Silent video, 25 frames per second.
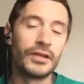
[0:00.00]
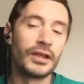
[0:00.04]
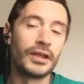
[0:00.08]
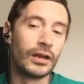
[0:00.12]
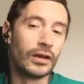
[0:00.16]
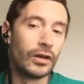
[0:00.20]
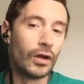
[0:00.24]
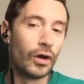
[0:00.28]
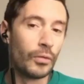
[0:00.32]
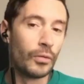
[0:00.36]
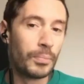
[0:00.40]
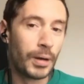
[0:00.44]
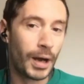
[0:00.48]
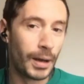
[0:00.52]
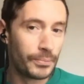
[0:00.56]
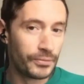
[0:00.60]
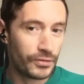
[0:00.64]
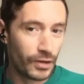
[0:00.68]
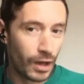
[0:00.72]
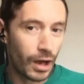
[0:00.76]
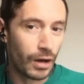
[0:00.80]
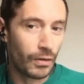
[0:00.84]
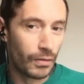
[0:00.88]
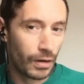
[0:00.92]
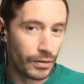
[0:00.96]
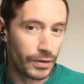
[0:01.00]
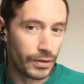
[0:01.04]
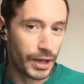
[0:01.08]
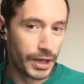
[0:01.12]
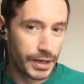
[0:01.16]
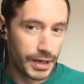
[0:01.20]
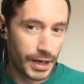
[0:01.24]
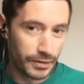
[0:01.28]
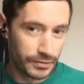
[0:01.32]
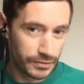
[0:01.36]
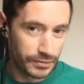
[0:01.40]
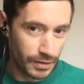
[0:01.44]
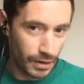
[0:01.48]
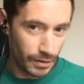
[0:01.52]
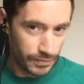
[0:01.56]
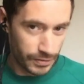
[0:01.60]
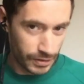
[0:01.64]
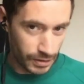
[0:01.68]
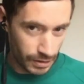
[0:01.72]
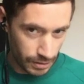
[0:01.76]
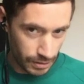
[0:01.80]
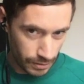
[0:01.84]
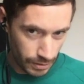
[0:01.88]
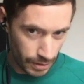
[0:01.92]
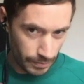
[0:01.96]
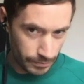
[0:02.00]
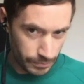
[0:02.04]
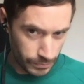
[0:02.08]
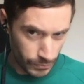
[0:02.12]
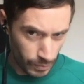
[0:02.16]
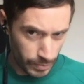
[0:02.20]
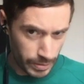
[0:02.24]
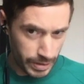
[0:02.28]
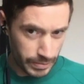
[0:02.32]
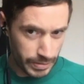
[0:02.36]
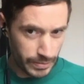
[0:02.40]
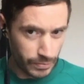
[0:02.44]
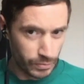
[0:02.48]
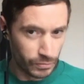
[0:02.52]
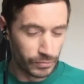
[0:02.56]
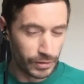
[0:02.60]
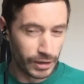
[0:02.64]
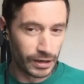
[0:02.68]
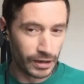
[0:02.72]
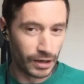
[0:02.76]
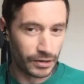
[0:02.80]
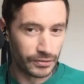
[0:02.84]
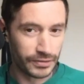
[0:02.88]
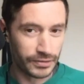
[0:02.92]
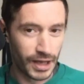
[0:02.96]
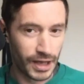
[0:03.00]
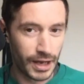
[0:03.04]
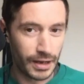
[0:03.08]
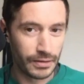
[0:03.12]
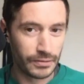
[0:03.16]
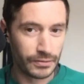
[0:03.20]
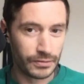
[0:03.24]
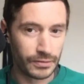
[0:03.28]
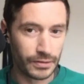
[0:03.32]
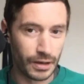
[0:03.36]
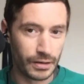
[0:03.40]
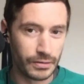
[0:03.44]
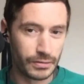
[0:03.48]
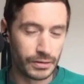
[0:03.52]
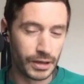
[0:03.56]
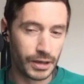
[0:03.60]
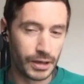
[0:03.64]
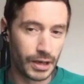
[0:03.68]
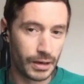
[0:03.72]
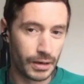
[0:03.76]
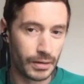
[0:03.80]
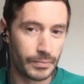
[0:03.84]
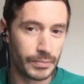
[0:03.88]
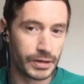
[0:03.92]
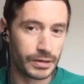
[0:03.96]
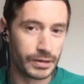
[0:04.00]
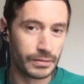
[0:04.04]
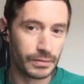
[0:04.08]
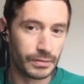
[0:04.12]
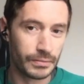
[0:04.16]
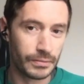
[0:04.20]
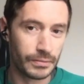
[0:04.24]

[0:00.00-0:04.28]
A lot of pubs are, aren't they? I think not many people realise that. So yeah, I mean.